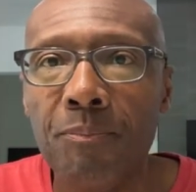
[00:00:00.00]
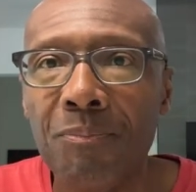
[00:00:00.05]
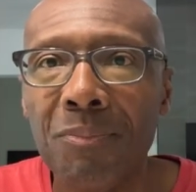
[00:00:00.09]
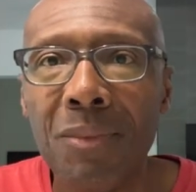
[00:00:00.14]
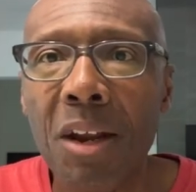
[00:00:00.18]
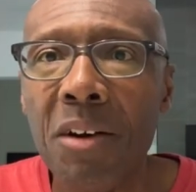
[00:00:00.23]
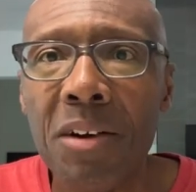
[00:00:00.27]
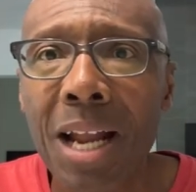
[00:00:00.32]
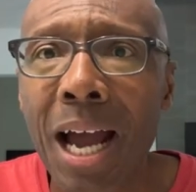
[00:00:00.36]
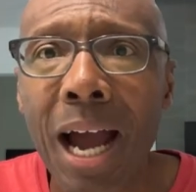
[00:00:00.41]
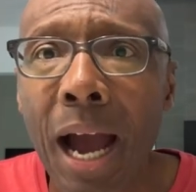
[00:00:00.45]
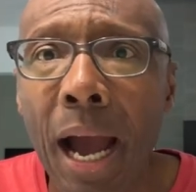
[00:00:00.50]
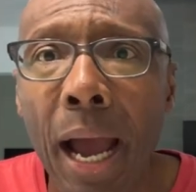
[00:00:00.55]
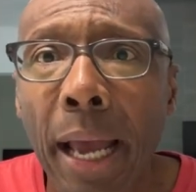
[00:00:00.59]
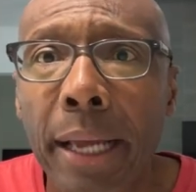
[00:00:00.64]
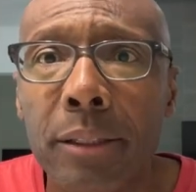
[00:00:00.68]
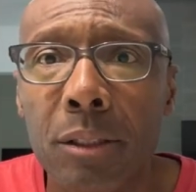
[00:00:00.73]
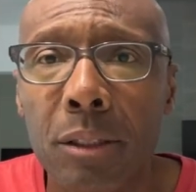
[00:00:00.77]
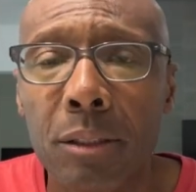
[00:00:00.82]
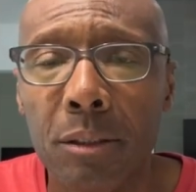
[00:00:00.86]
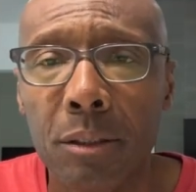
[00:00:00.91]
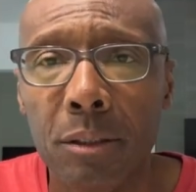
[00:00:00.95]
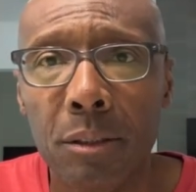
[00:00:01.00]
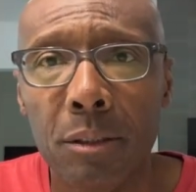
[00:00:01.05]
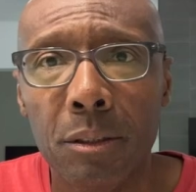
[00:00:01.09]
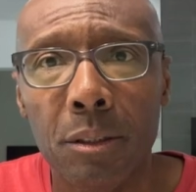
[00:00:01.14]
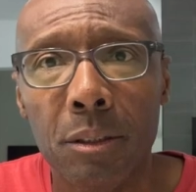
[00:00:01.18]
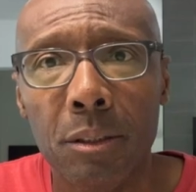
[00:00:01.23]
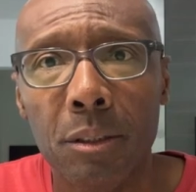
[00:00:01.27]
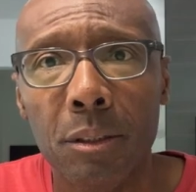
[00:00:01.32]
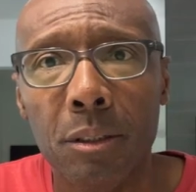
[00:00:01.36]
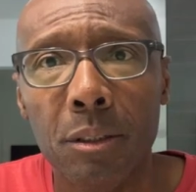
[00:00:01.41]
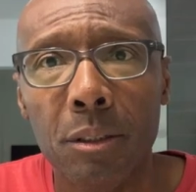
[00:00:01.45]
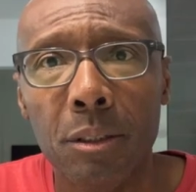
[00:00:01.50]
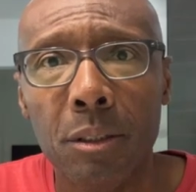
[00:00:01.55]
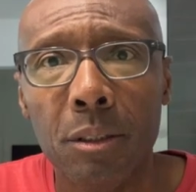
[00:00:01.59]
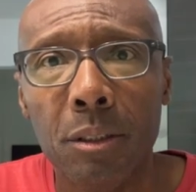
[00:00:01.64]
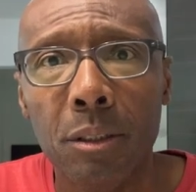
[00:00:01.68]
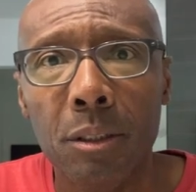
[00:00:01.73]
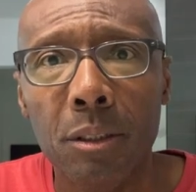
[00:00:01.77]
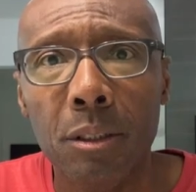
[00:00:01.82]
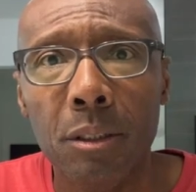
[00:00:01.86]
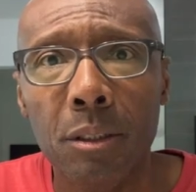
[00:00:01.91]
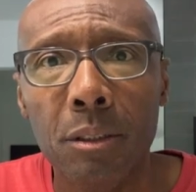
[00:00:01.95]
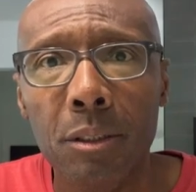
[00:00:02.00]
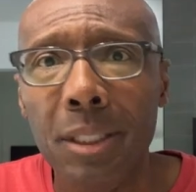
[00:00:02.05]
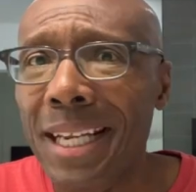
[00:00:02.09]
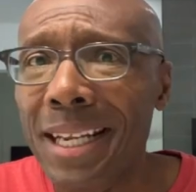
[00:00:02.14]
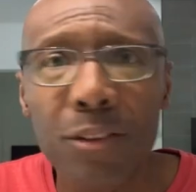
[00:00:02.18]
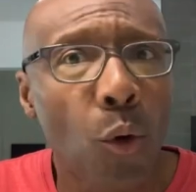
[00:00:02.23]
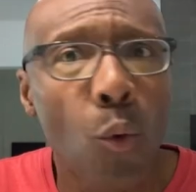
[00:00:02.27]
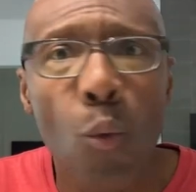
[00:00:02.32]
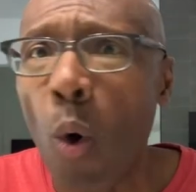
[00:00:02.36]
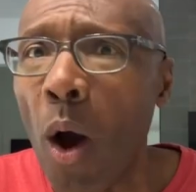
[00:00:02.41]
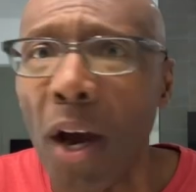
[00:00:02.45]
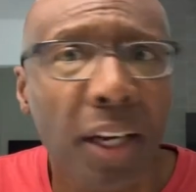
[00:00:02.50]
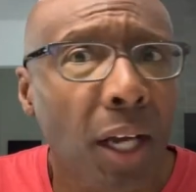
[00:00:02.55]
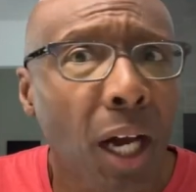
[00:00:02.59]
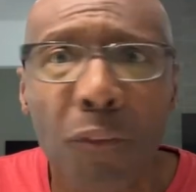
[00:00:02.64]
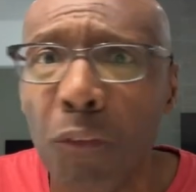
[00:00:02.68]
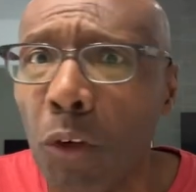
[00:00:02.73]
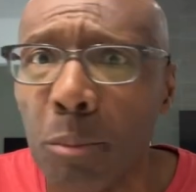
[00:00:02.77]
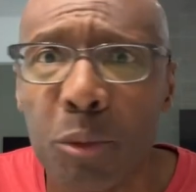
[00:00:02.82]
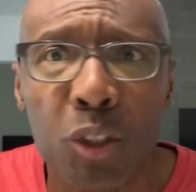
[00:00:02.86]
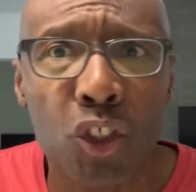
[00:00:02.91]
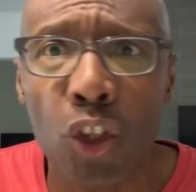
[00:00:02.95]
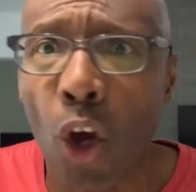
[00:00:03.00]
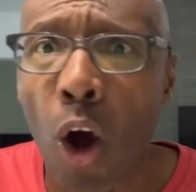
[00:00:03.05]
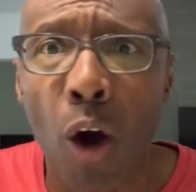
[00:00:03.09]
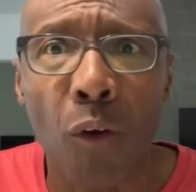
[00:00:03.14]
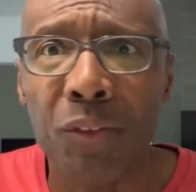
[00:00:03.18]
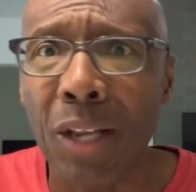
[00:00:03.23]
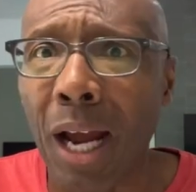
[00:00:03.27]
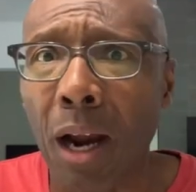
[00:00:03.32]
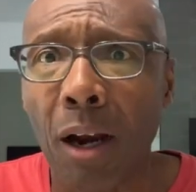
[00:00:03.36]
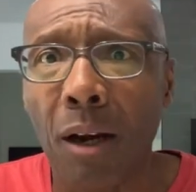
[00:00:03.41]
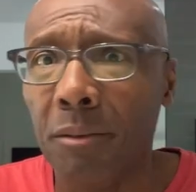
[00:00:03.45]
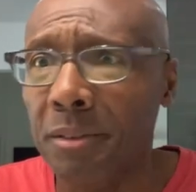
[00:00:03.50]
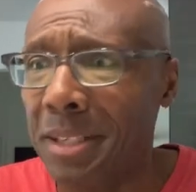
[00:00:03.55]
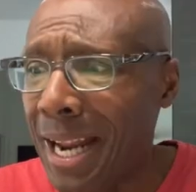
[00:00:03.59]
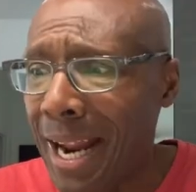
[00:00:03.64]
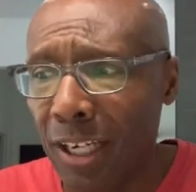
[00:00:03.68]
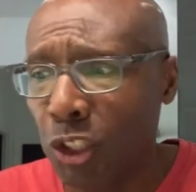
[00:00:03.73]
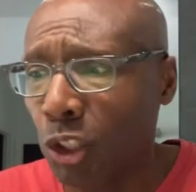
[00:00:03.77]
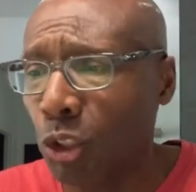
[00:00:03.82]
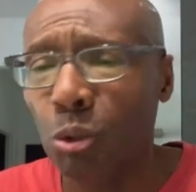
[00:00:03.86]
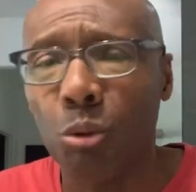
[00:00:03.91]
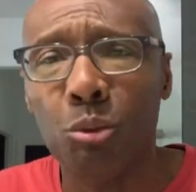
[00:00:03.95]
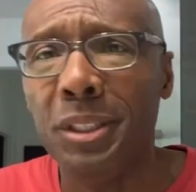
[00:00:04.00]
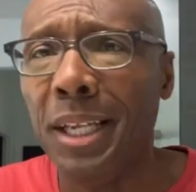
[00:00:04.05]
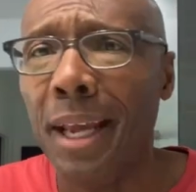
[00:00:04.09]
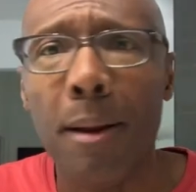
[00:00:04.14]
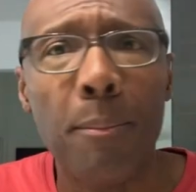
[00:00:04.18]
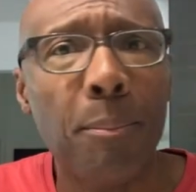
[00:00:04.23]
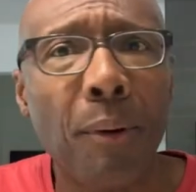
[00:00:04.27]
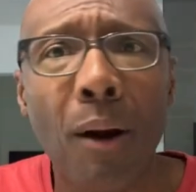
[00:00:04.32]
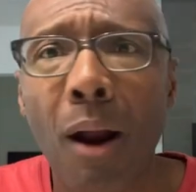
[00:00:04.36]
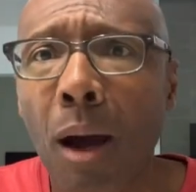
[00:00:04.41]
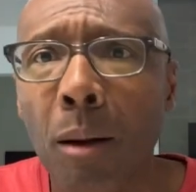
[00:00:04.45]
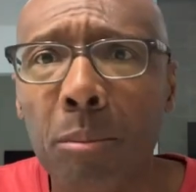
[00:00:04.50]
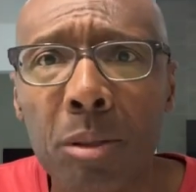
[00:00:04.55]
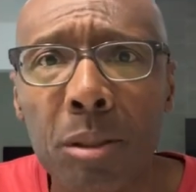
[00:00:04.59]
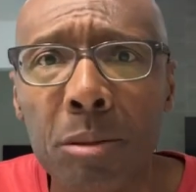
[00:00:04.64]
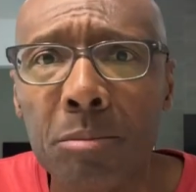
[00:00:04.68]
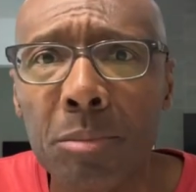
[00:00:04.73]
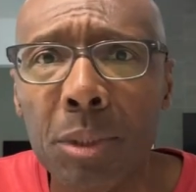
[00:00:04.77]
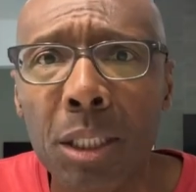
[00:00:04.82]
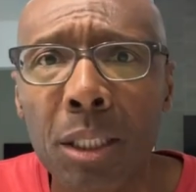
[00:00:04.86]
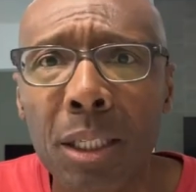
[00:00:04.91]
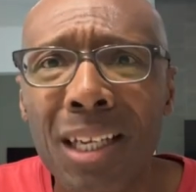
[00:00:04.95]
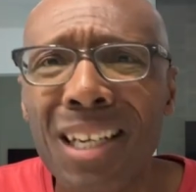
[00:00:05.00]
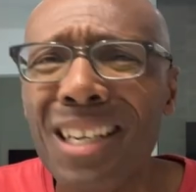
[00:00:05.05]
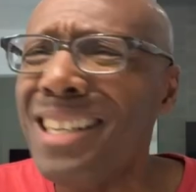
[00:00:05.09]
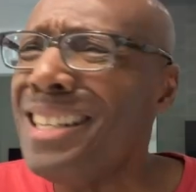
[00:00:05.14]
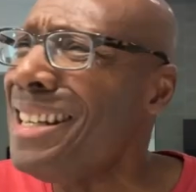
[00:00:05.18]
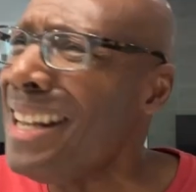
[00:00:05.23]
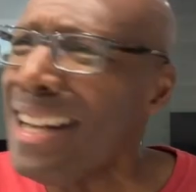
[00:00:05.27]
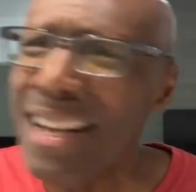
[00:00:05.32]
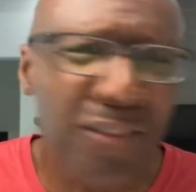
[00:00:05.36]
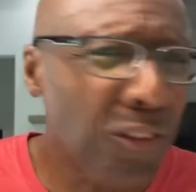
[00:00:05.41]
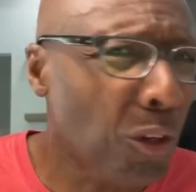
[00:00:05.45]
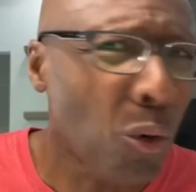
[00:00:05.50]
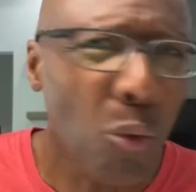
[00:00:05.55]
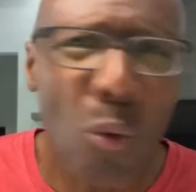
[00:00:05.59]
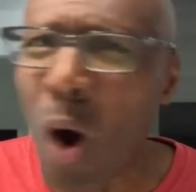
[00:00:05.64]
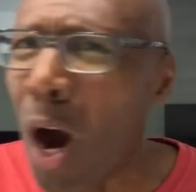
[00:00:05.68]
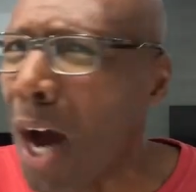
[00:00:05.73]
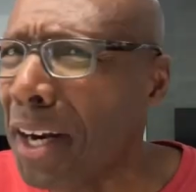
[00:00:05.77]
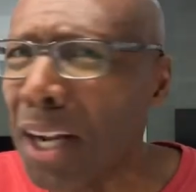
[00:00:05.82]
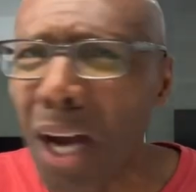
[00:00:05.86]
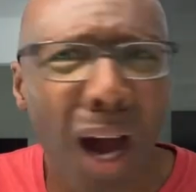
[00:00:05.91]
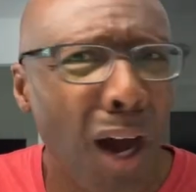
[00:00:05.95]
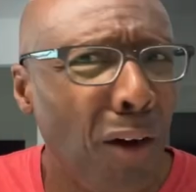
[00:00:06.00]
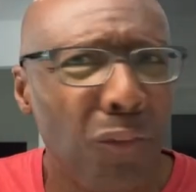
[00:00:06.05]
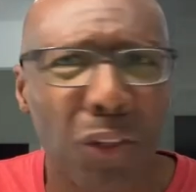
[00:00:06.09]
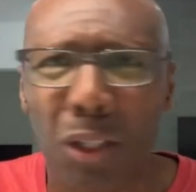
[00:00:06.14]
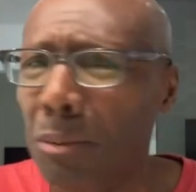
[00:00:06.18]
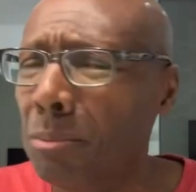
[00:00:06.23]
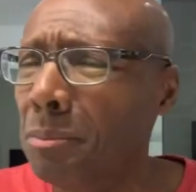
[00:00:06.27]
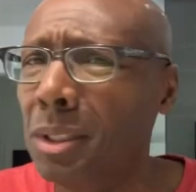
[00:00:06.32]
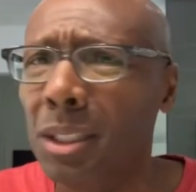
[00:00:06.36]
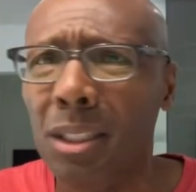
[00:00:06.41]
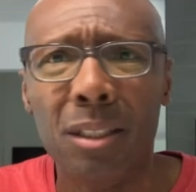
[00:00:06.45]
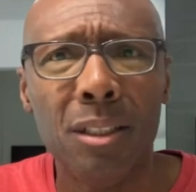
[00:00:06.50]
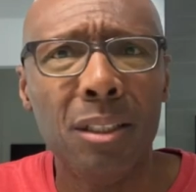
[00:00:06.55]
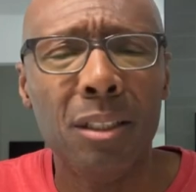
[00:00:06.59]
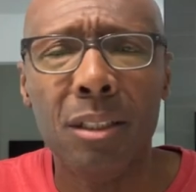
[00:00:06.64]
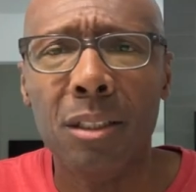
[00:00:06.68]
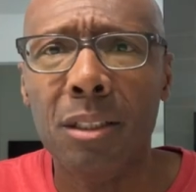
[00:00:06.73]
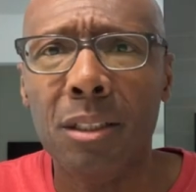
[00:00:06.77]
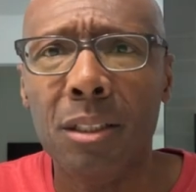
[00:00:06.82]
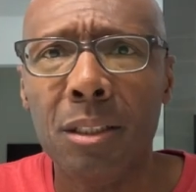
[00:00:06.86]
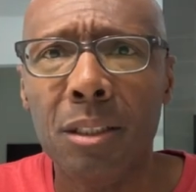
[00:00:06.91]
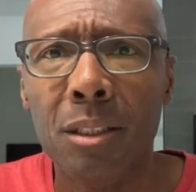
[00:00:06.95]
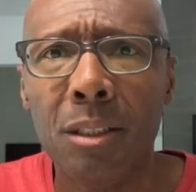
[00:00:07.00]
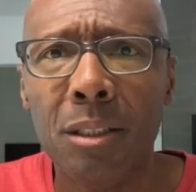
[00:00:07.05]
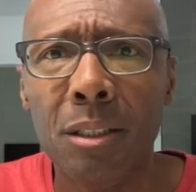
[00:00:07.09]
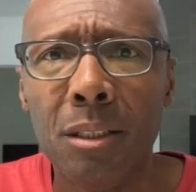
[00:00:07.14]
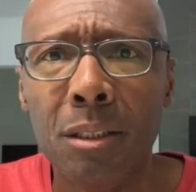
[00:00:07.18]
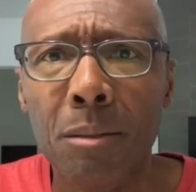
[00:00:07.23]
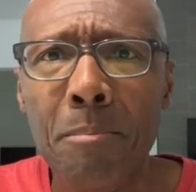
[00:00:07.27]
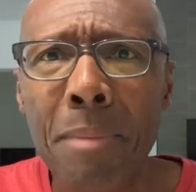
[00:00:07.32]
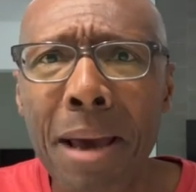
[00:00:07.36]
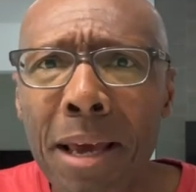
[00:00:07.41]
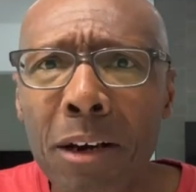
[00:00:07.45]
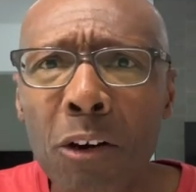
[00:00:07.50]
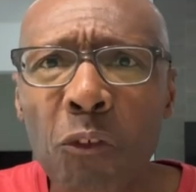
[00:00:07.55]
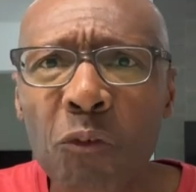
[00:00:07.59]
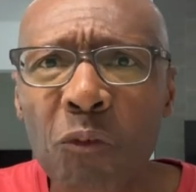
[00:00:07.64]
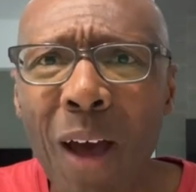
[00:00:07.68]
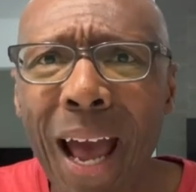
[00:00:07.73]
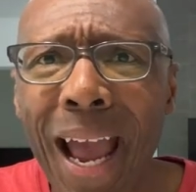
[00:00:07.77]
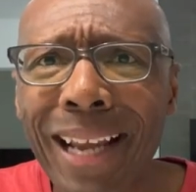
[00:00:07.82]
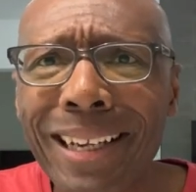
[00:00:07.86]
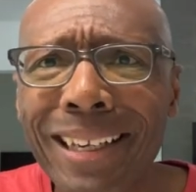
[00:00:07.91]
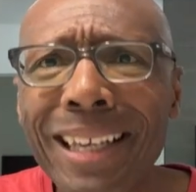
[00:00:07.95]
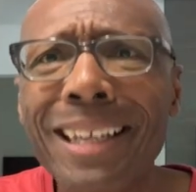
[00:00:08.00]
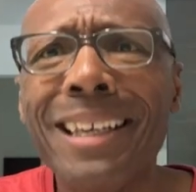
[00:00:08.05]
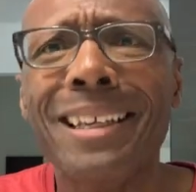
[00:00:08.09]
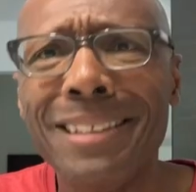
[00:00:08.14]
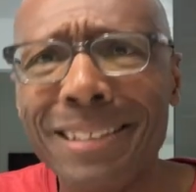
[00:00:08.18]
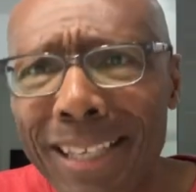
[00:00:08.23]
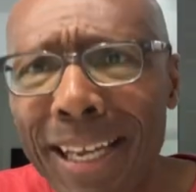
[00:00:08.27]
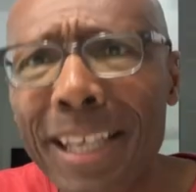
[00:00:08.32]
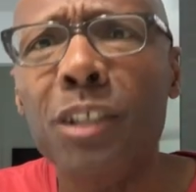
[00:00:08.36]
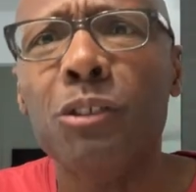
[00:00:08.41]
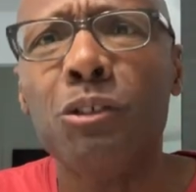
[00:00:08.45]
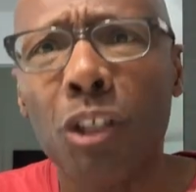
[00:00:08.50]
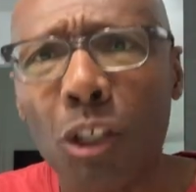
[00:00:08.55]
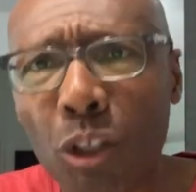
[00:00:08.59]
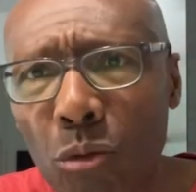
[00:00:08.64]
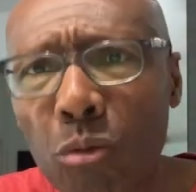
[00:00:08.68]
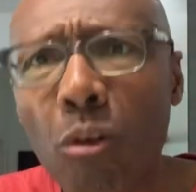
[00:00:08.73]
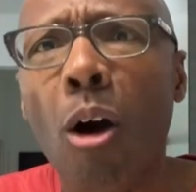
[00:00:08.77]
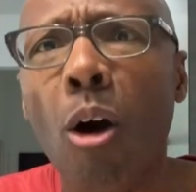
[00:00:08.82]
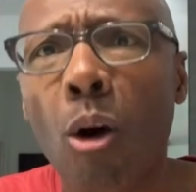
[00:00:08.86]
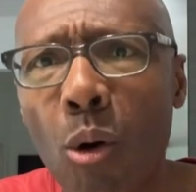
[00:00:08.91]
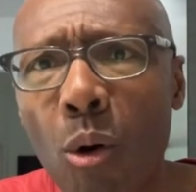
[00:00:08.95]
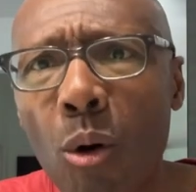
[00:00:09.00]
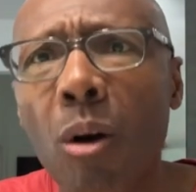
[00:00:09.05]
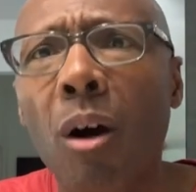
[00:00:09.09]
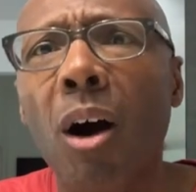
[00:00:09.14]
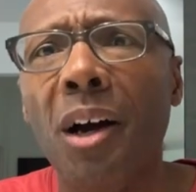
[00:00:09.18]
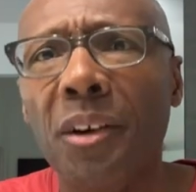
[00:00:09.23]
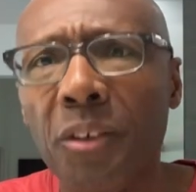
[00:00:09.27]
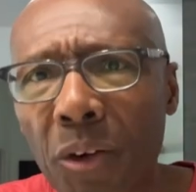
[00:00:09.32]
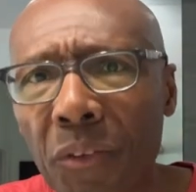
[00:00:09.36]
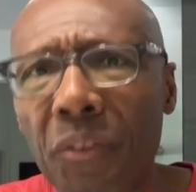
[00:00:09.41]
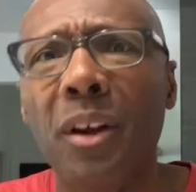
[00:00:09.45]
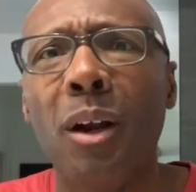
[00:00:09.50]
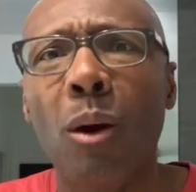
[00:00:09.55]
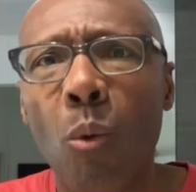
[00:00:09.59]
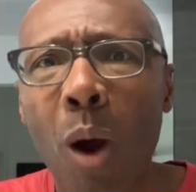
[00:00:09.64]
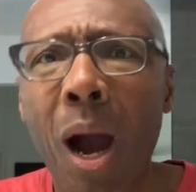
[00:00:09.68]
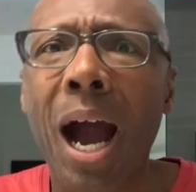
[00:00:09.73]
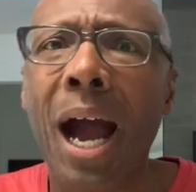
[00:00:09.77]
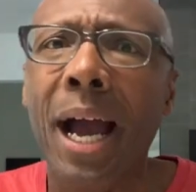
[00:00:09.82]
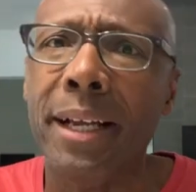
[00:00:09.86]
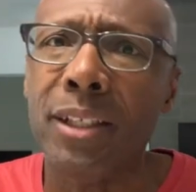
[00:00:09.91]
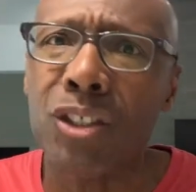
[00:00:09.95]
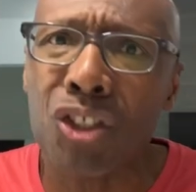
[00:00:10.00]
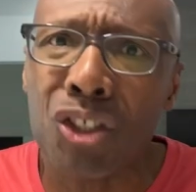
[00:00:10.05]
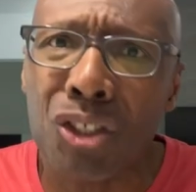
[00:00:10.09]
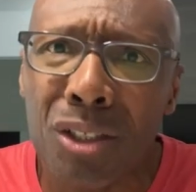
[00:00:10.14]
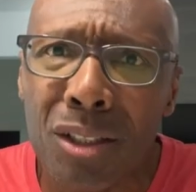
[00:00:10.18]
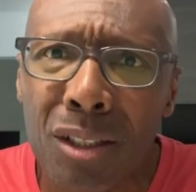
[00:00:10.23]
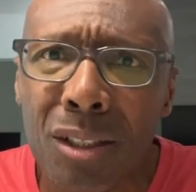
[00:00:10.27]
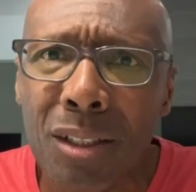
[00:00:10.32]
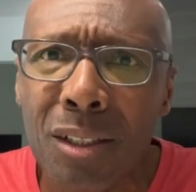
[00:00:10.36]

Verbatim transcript: They're not. Neither one of them solved our national debt problem. Neither one of them. Matter of fact, it continued to grow under their watch.